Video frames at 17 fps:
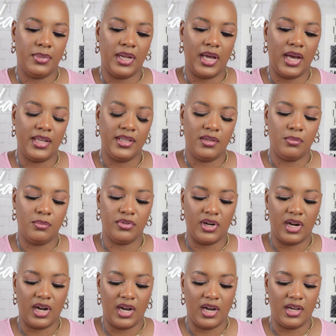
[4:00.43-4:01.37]
Blonde and
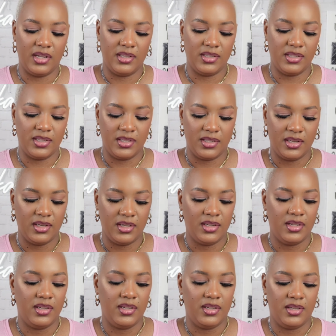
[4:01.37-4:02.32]
Bronze.
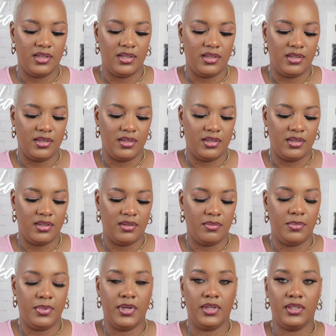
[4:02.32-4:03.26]

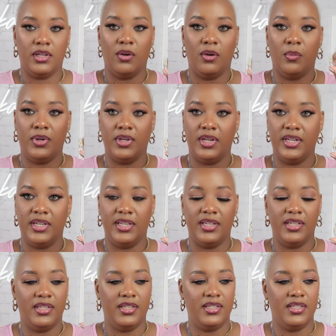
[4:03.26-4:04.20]
Picked up one of
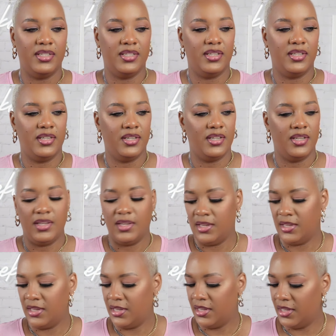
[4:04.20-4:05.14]
these.
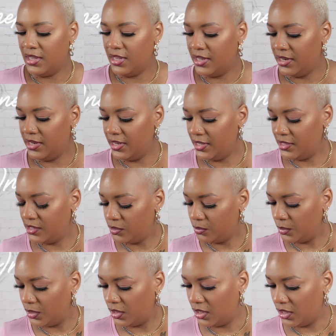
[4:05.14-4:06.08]
And
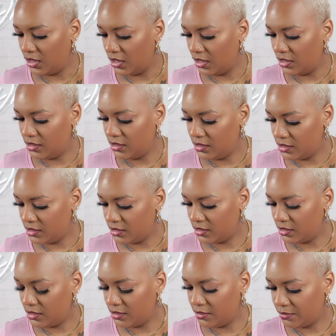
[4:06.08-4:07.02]
this
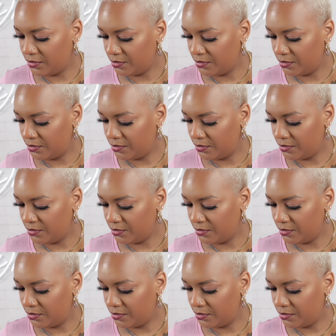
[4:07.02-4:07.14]
was